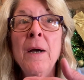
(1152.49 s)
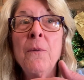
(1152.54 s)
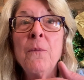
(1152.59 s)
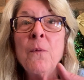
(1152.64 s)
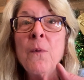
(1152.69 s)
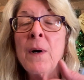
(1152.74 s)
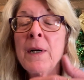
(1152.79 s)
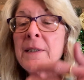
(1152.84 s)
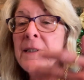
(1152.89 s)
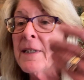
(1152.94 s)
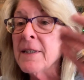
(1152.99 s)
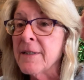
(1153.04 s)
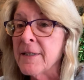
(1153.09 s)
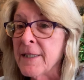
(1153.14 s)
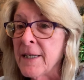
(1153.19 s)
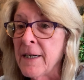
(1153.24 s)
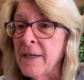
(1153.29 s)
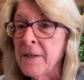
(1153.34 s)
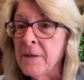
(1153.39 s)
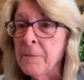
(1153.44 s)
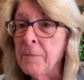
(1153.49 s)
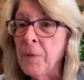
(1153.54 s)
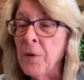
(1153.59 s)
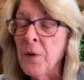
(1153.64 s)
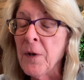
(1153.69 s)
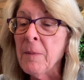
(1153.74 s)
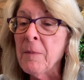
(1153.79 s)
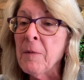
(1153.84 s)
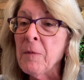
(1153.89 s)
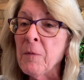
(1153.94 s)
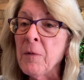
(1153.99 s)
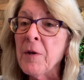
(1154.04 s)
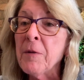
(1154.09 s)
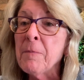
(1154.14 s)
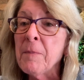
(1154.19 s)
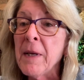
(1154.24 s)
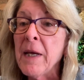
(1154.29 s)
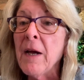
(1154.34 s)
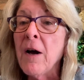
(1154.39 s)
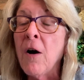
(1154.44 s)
want to set an appointment with me,